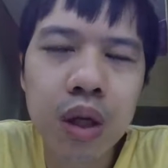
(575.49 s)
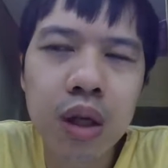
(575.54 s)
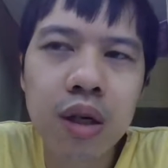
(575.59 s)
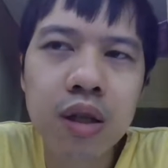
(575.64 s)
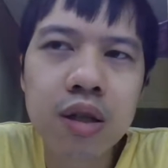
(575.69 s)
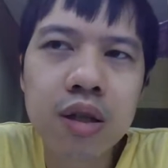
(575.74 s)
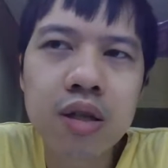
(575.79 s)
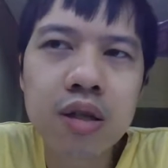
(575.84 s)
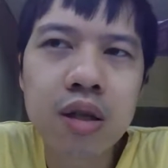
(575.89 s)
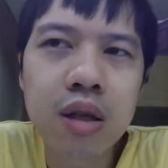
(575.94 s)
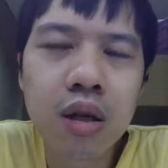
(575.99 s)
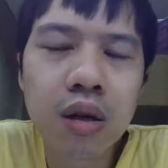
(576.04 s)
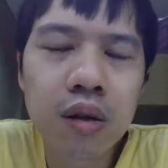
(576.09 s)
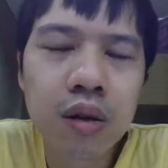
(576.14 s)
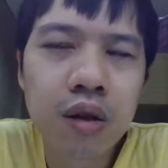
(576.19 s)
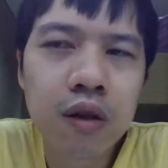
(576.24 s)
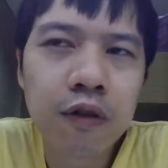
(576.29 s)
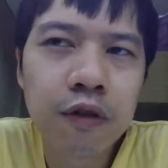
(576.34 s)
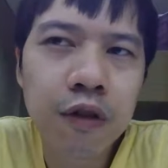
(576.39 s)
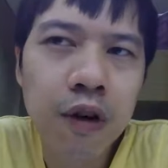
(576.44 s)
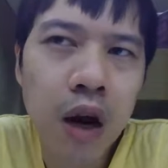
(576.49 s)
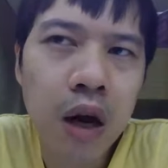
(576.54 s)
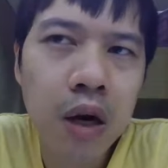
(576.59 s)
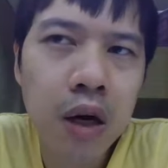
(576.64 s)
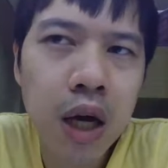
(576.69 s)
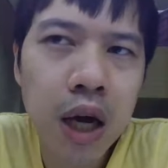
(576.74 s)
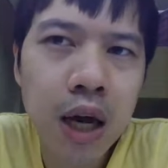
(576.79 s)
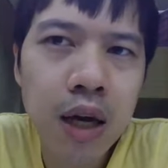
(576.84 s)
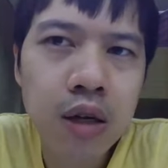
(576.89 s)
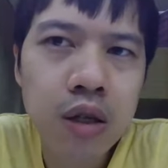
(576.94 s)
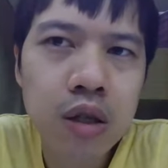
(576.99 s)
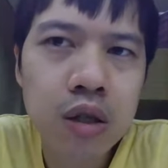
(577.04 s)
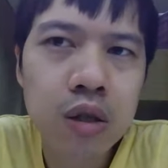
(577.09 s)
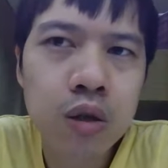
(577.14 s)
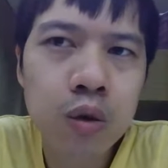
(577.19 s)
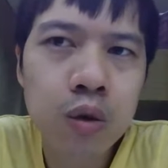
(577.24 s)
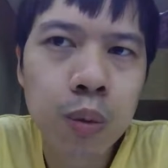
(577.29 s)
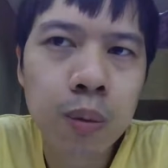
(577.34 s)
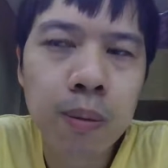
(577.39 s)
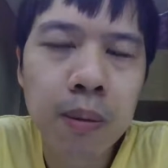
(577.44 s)
It is, the
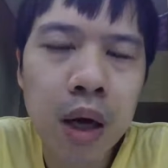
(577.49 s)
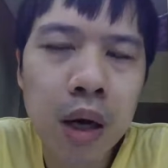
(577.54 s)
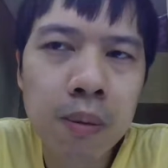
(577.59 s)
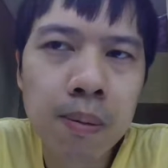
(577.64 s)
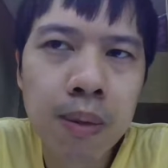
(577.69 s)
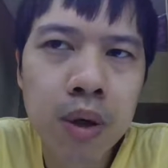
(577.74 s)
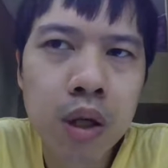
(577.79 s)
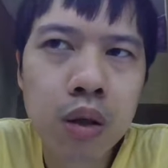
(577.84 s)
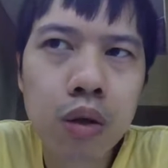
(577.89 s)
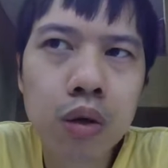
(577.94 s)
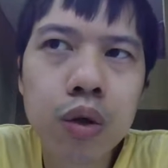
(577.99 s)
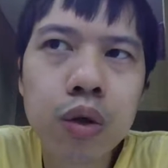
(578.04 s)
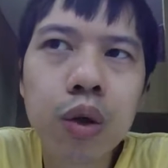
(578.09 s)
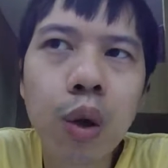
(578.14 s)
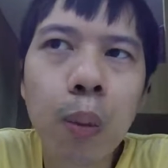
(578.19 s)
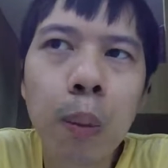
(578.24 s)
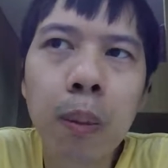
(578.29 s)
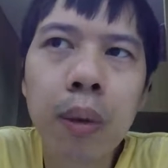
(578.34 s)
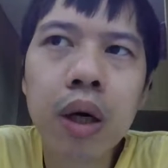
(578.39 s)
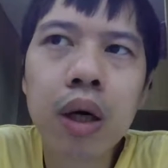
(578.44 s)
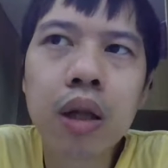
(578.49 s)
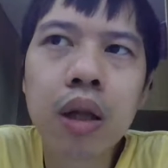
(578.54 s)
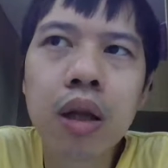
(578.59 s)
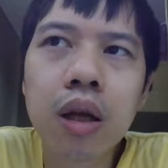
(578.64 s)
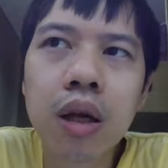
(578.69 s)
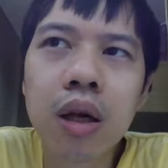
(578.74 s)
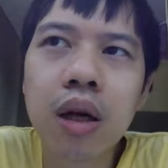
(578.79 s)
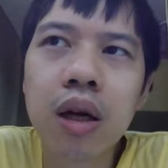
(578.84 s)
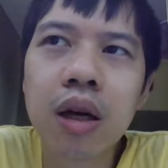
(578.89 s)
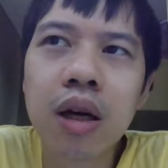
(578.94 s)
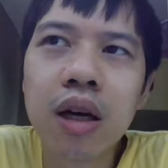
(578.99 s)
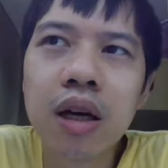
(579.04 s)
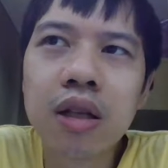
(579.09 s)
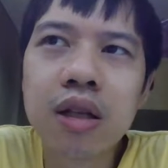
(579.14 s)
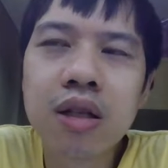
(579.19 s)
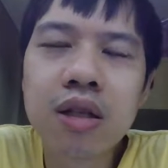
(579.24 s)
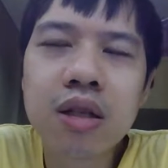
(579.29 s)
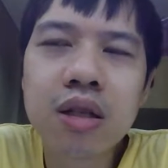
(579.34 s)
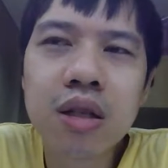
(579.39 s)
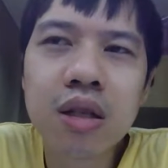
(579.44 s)
variations might be new, but it
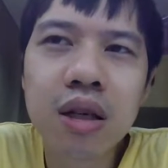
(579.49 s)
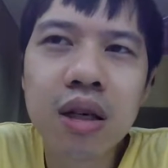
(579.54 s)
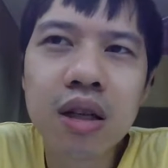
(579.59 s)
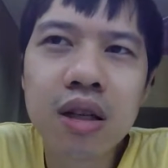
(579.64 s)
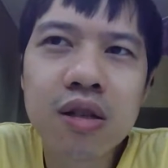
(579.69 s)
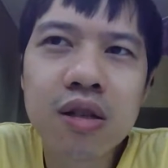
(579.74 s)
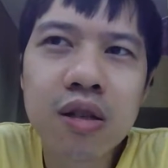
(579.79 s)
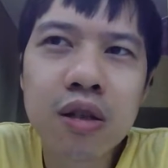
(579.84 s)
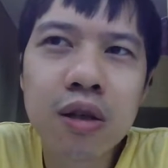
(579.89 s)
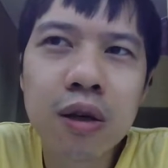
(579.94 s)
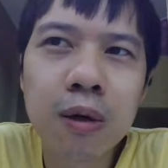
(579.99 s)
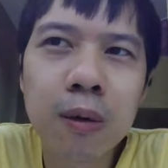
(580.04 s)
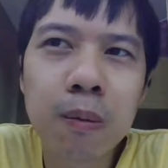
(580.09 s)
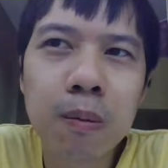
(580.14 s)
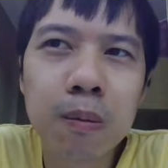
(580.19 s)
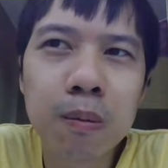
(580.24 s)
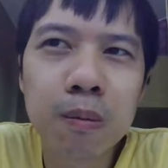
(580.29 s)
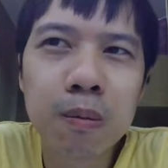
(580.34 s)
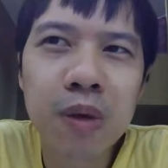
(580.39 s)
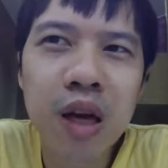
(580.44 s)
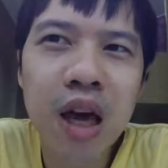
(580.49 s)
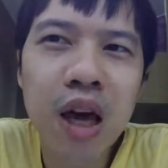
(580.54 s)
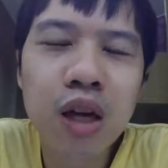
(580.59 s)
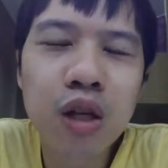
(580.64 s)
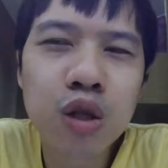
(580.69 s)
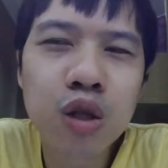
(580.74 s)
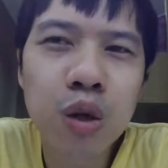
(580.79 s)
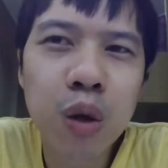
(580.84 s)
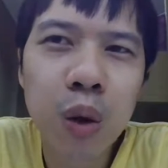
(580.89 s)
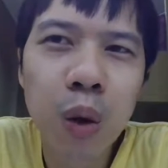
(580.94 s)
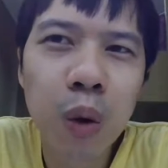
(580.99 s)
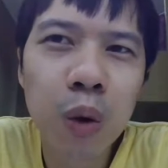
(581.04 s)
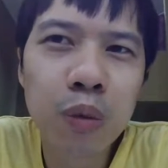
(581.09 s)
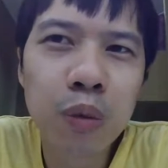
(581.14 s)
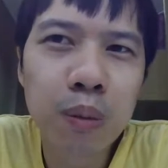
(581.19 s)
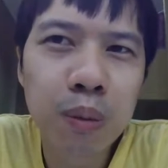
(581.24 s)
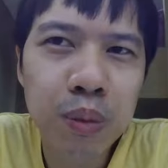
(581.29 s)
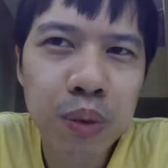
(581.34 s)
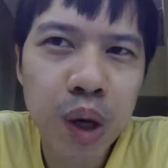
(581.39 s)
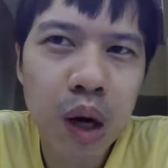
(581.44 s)
is a age old
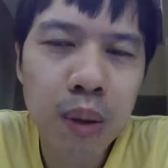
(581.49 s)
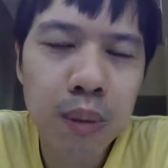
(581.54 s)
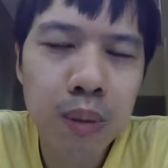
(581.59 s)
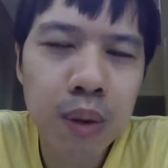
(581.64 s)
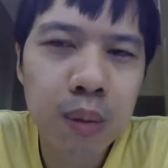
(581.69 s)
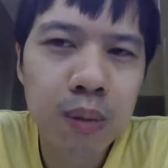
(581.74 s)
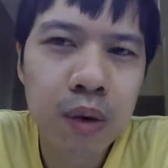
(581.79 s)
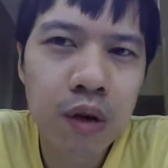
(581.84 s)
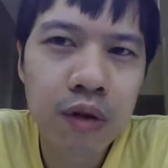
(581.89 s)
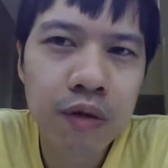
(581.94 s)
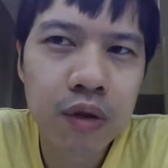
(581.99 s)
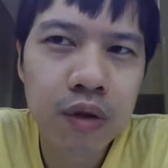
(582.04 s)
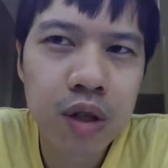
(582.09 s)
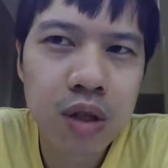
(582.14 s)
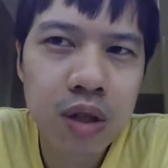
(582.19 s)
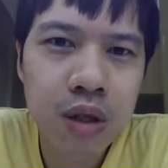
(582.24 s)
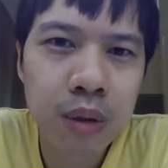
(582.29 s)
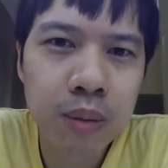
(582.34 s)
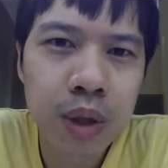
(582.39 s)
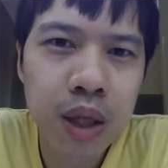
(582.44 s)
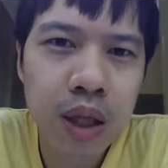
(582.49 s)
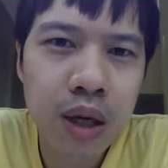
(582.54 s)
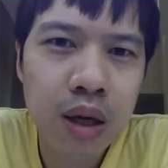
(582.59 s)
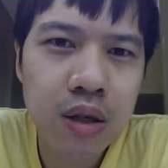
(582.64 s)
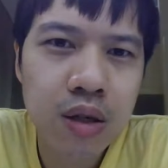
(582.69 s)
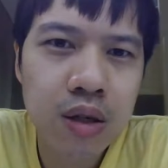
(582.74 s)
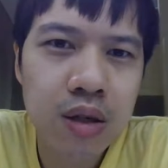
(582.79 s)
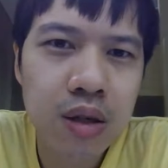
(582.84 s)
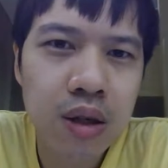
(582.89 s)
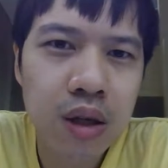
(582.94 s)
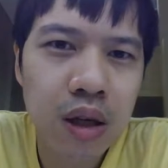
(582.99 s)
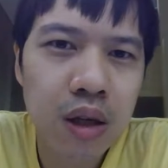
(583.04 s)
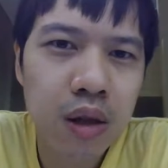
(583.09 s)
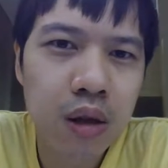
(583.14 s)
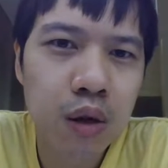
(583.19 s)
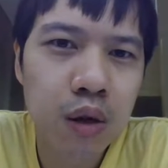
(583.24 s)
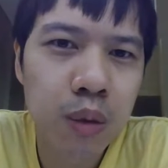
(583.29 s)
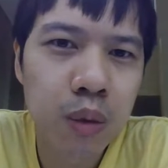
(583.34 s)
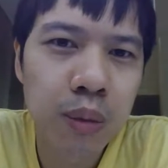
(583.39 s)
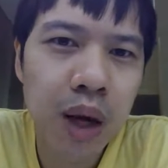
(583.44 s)
problem of discrimination in
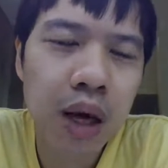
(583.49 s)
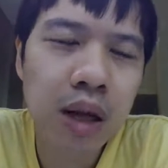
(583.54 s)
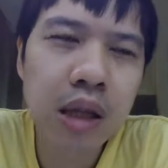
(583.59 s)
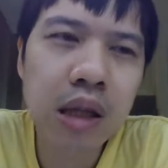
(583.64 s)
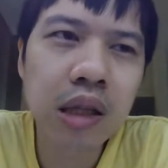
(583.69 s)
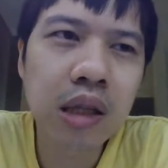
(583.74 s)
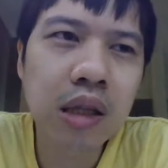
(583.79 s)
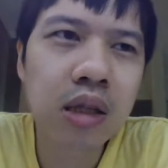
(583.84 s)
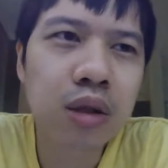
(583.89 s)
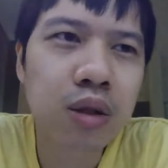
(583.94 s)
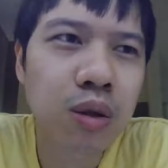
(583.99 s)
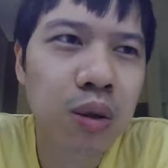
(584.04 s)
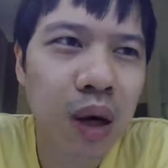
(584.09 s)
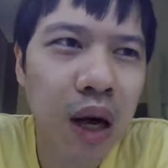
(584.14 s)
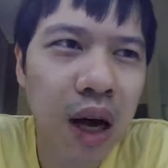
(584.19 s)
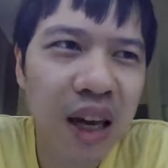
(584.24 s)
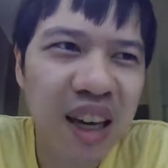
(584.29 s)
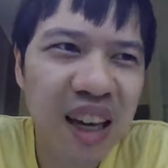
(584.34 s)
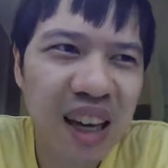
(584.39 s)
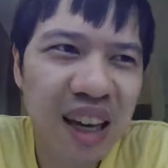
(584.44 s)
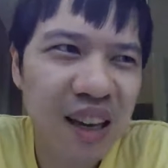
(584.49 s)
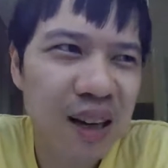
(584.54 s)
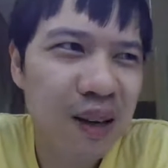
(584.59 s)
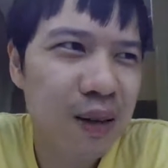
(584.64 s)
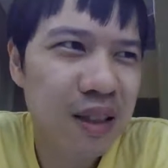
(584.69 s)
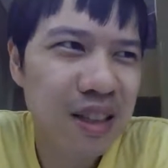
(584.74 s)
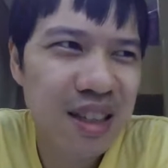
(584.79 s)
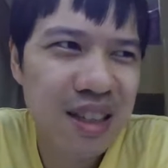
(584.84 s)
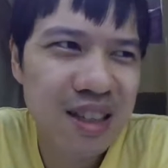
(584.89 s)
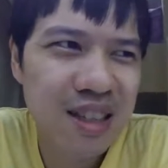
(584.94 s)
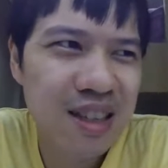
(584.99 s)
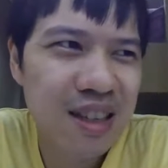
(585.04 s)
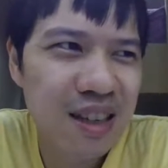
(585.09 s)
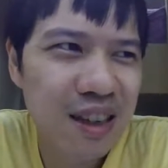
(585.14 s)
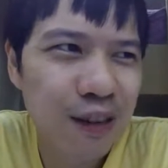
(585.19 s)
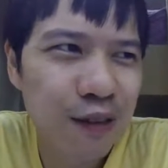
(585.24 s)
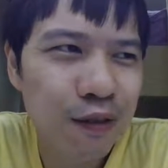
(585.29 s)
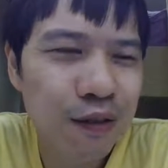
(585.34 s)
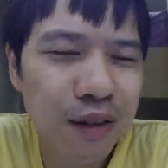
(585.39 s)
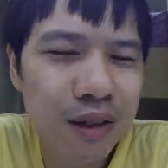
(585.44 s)
humanity. So I cannot just
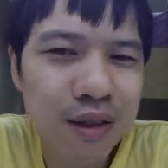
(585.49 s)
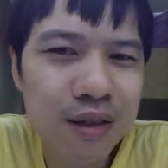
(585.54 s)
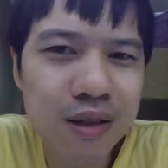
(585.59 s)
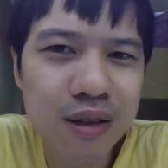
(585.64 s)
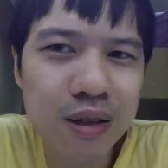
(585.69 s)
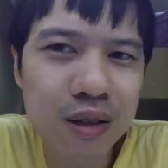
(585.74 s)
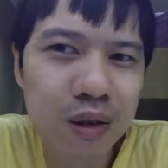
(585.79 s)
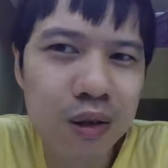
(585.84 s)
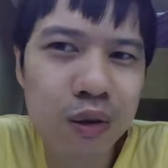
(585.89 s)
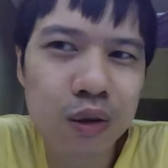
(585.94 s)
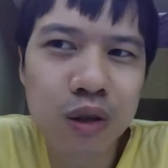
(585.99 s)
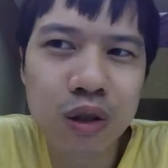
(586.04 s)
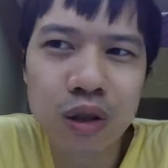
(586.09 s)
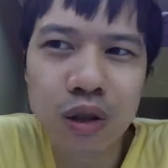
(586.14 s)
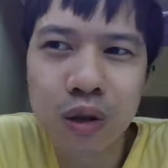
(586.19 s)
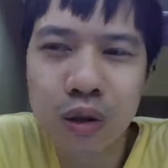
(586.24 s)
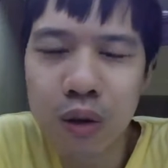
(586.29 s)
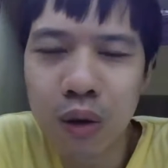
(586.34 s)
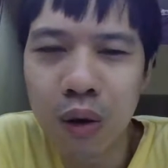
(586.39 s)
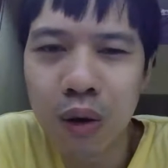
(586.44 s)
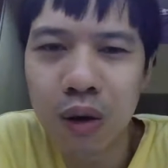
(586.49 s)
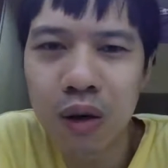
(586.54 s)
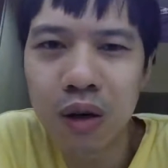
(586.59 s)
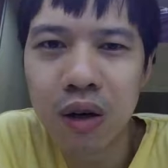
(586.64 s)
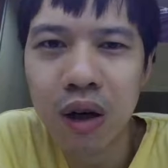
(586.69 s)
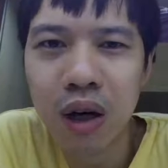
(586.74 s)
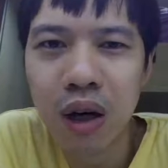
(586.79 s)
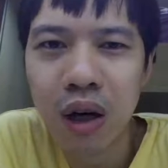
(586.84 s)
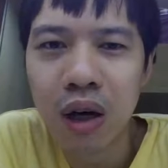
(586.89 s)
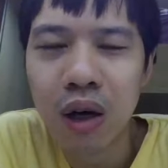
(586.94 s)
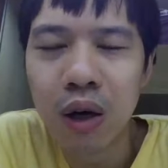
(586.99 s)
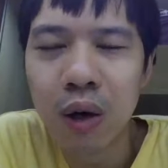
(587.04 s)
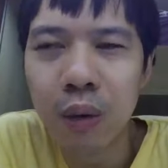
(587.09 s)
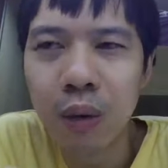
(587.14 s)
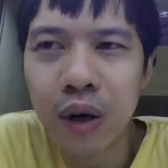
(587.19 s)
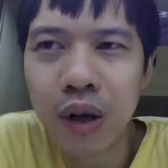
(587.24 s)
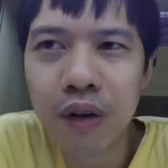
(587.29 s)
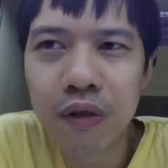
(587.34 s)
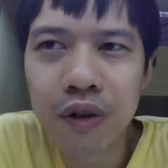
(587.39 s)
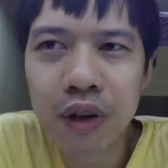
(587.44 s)
give a solution or
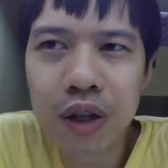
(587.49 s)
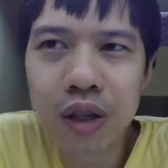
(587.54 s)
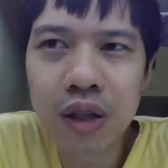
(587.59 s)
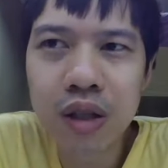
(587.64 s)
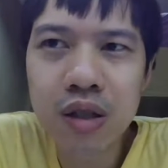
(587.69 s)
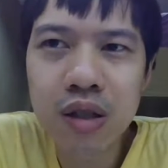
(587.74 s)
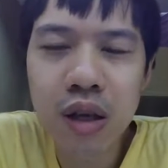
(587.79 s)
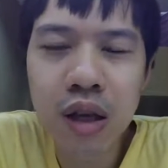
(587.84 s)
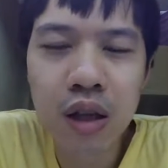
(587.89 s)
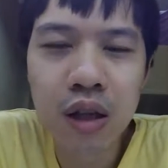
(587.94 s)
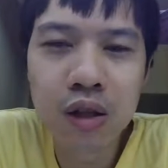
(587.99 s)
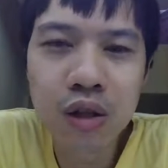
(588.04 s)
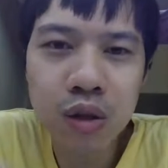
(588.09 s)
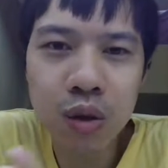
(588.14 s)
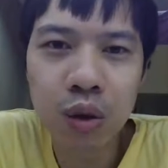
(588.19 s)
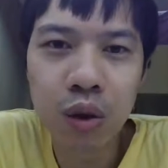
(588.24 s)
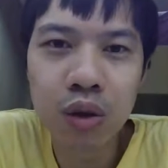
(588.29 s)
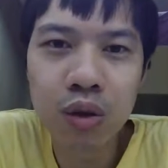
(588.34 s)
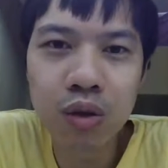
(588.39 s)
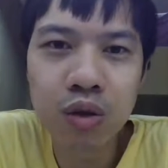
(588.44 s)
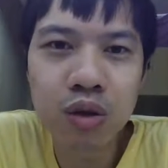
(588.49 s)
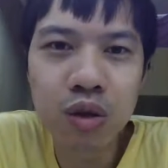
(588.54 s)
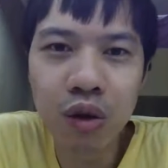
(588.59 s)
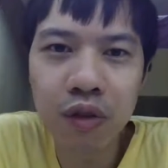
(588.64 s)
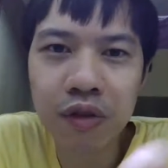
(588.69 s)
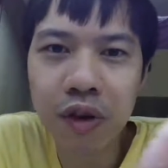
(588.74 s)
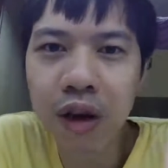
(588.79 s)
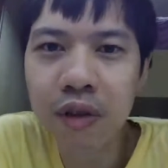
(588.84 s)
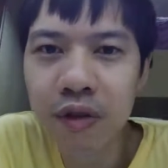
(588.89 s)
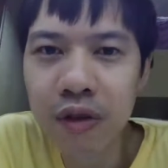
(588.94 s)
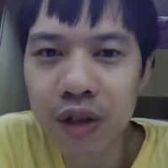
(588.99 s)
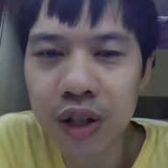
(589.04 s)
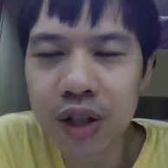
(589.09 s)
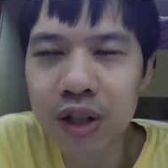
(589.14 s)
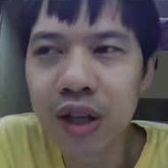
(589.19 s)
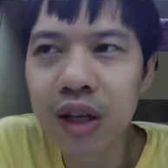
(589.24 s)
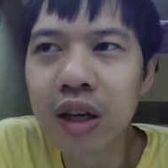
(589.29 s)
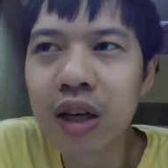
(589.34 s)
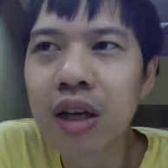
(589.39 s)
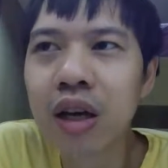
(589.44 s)
whatever it is and it's going to solve
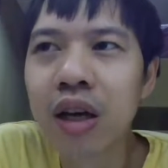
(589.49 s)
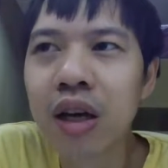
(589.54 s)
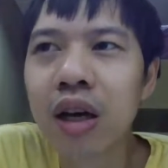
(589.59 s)
everything.